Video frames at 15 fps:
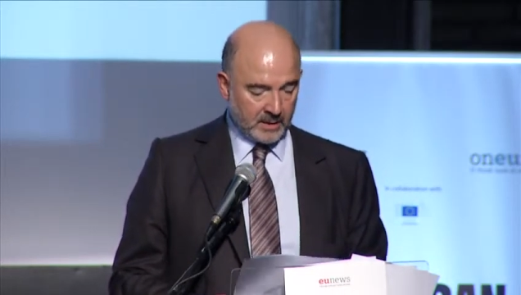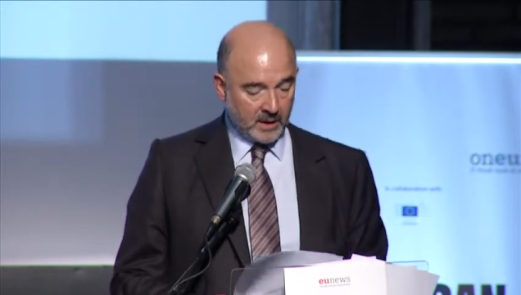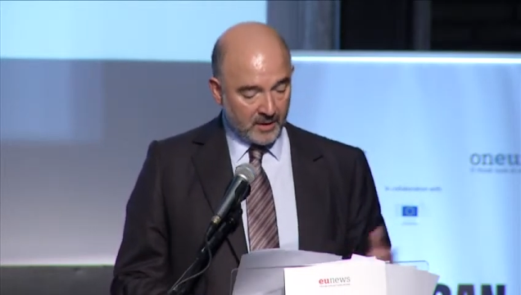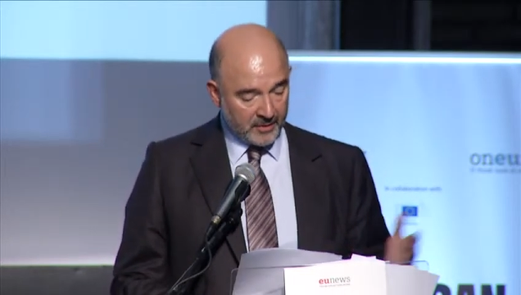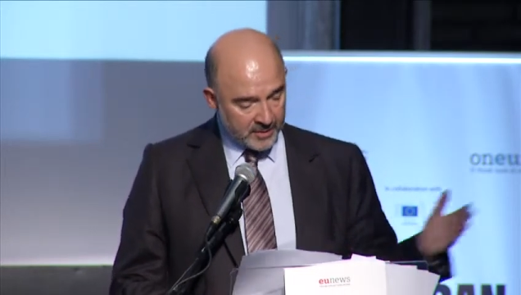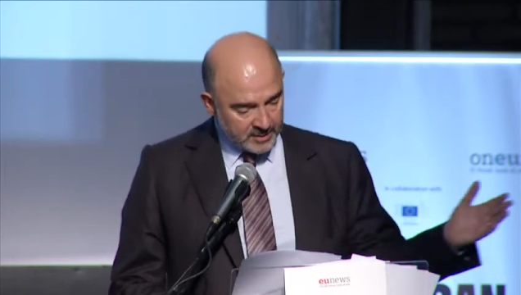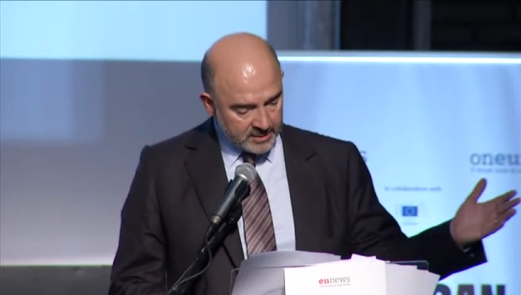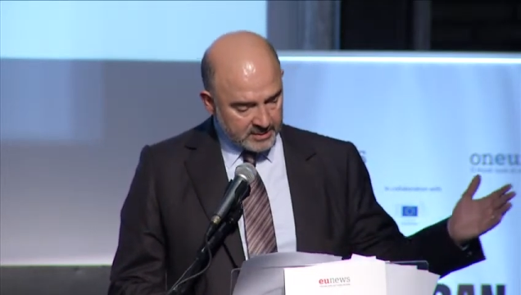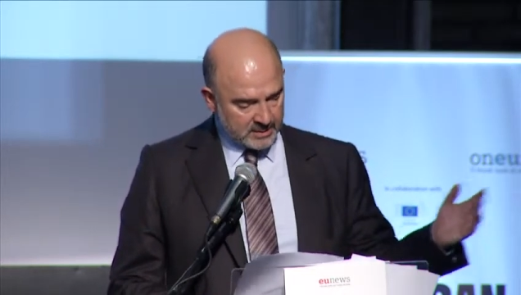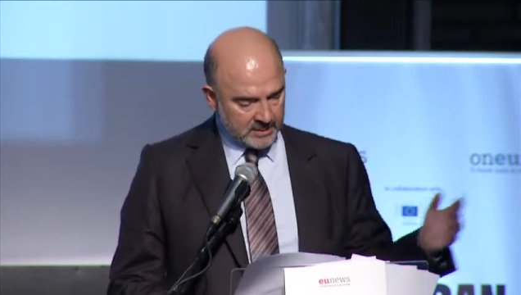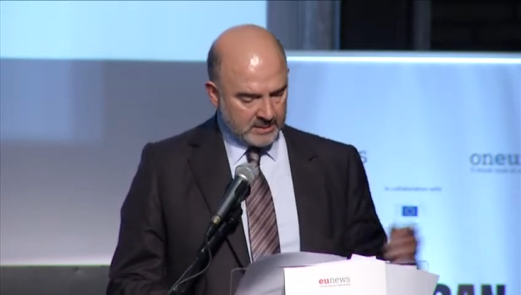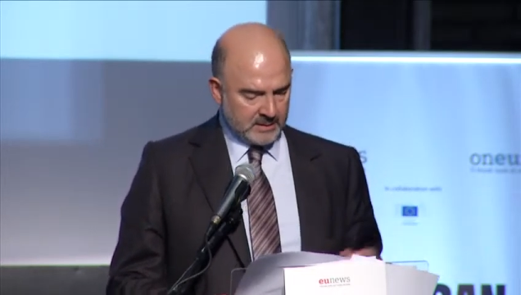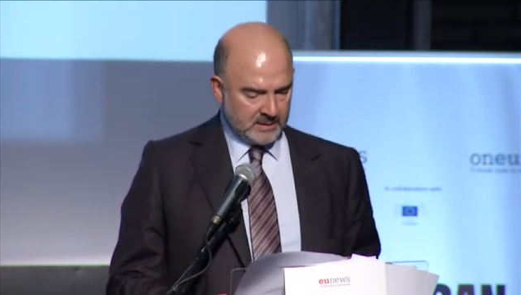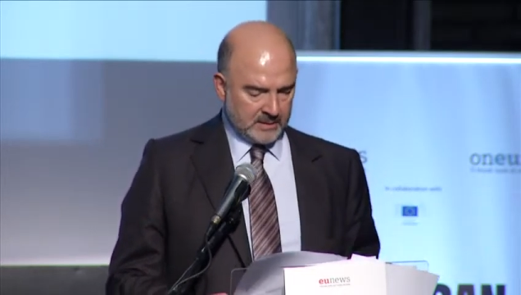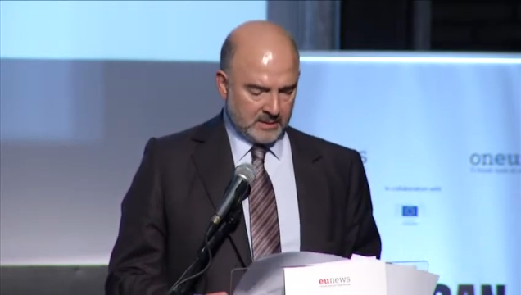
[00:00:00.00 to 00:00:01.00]
Others
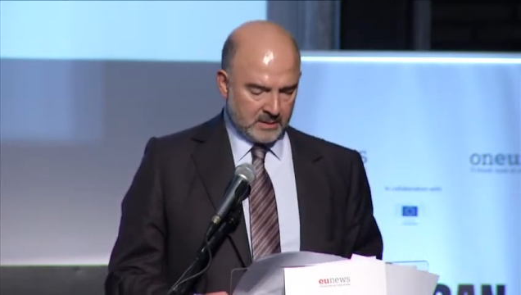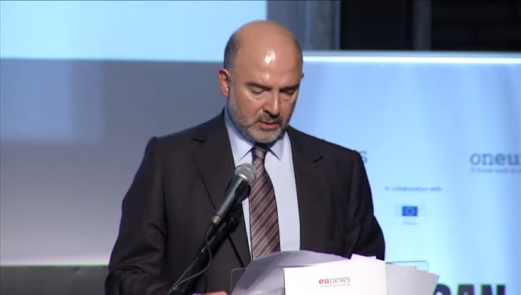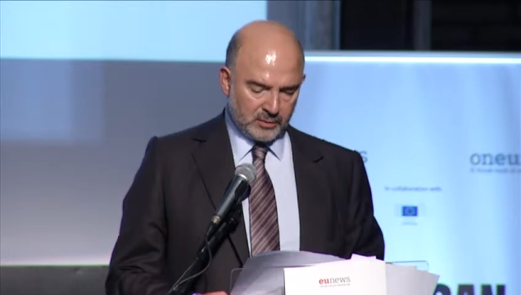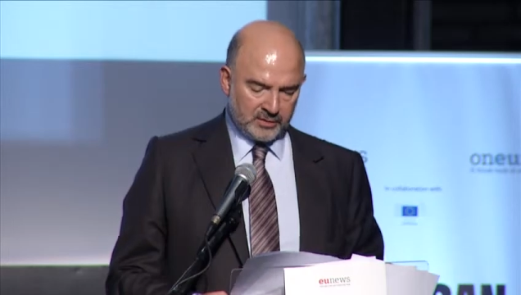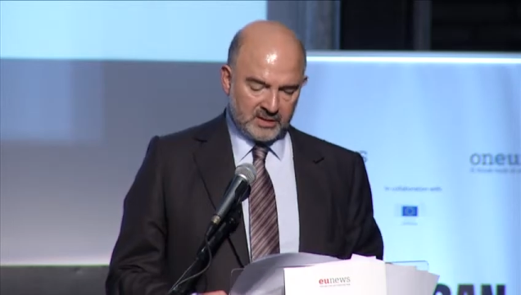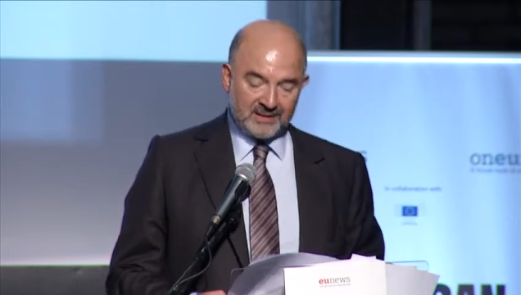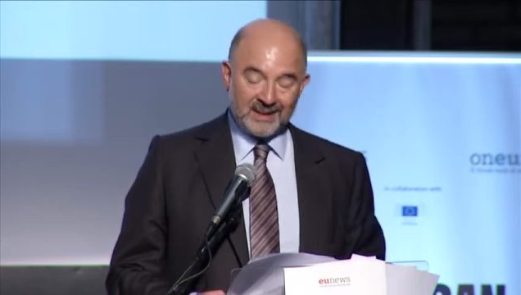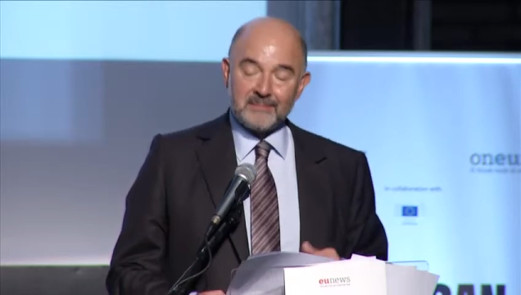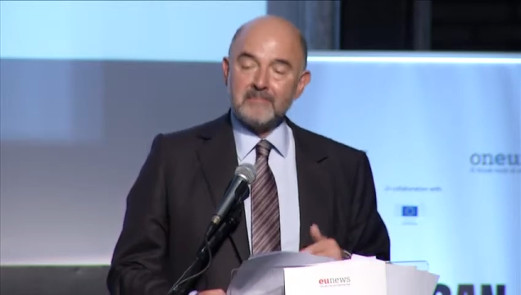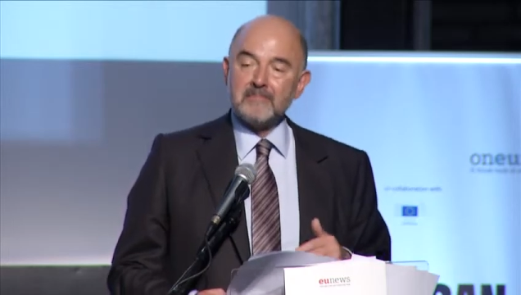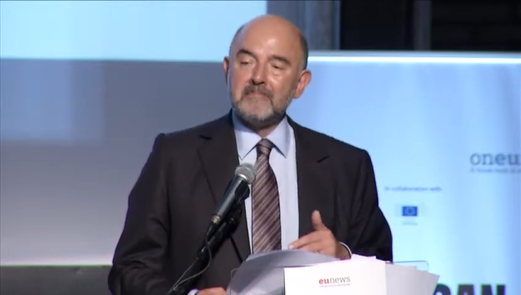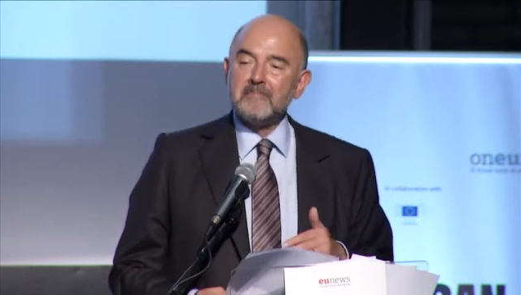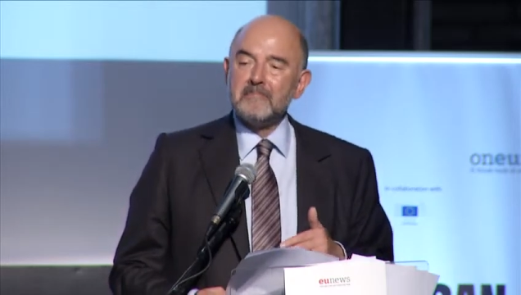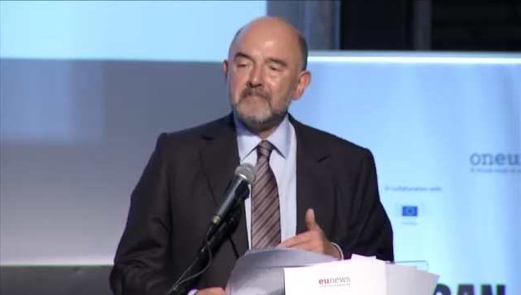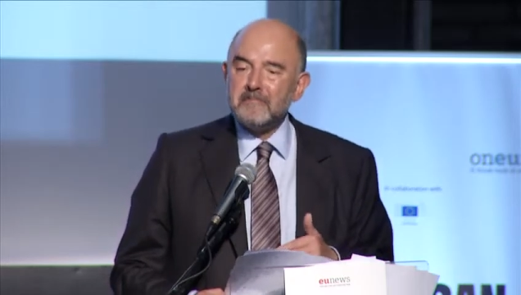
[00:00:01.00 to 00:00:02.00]
noted that
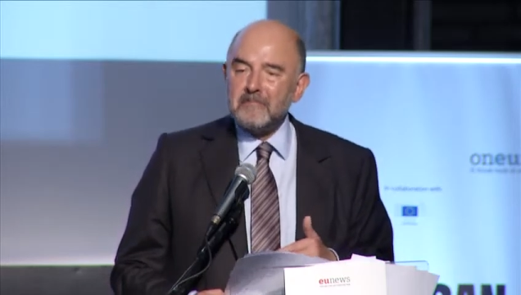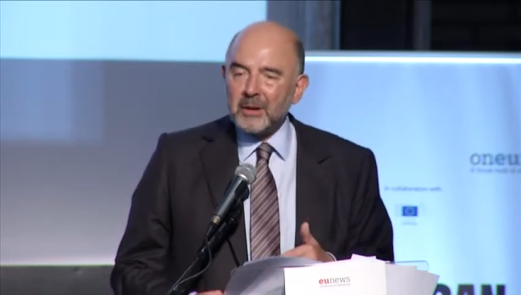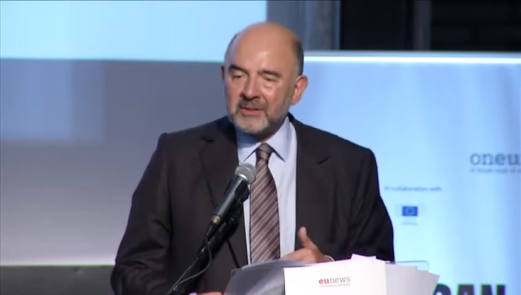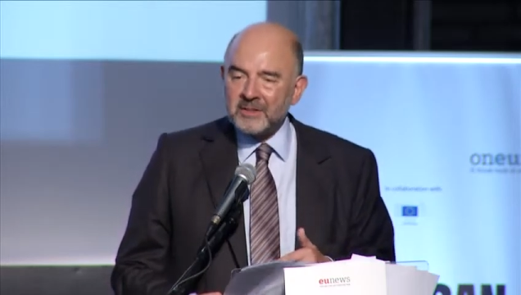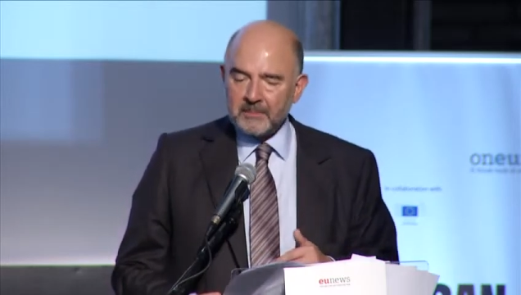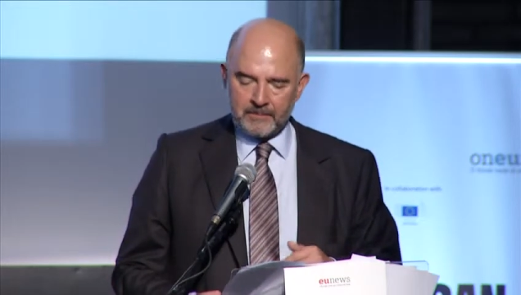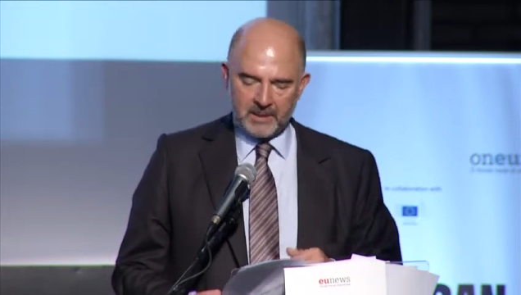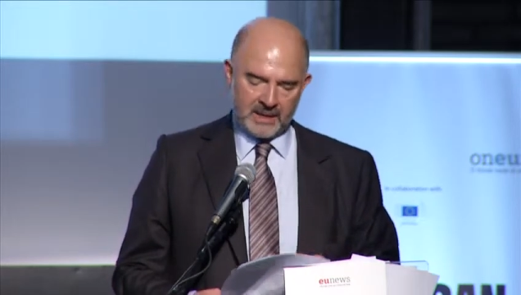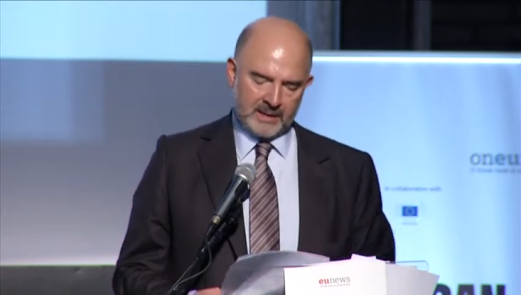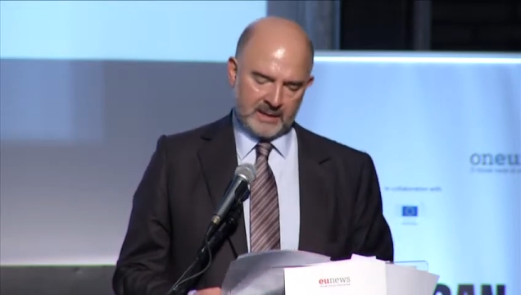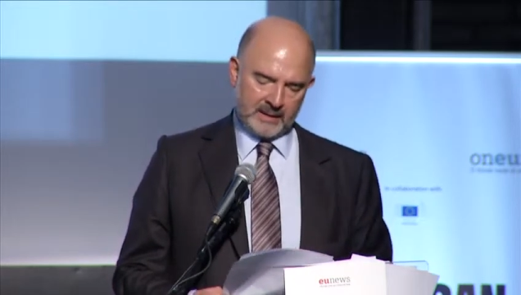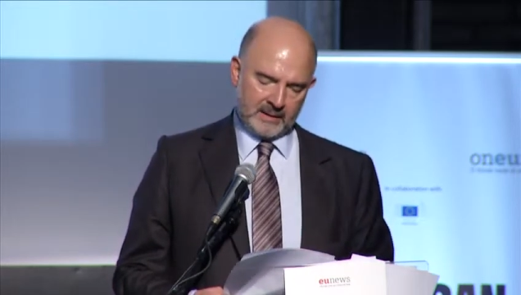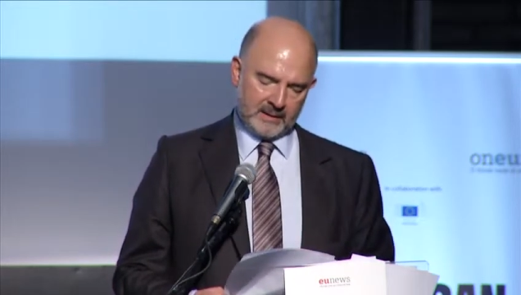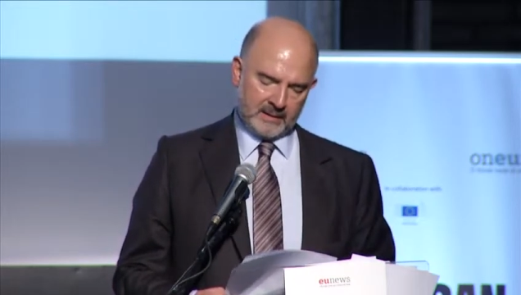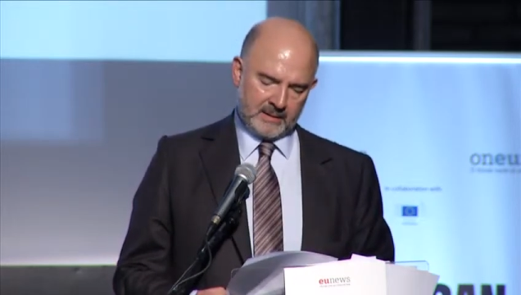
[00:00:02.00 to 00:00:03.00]

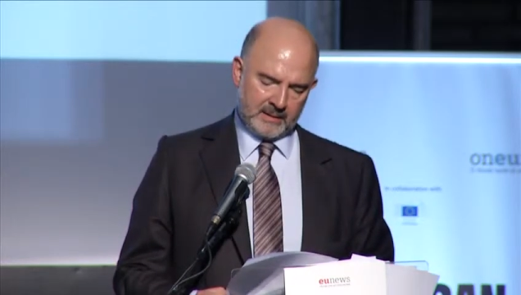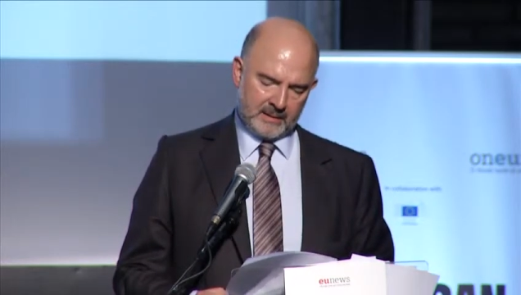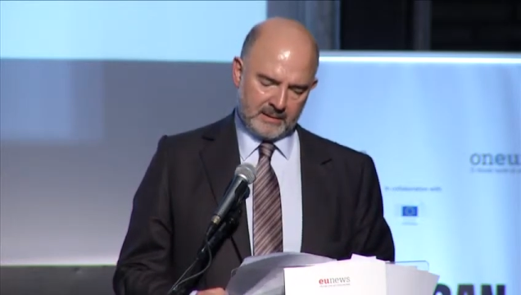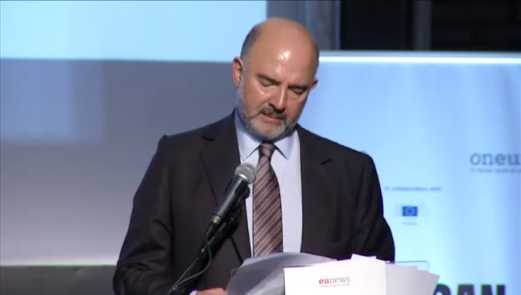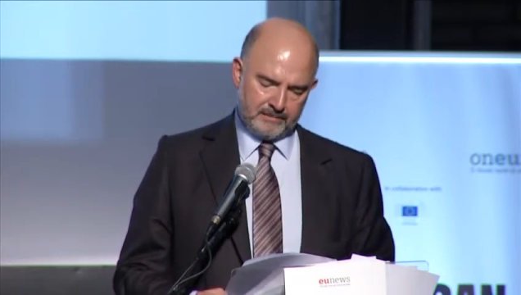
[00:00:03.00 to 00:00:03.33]
multiplying uh,